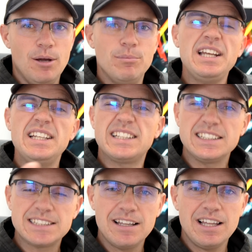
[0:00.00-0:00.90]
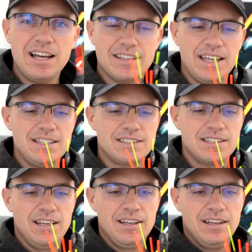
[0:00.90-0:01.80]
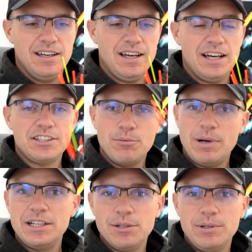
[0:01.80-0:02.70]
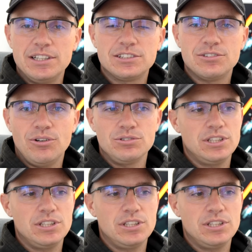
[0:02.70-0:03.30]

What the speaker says: plenty of detail like this, I don't mind doing it at all.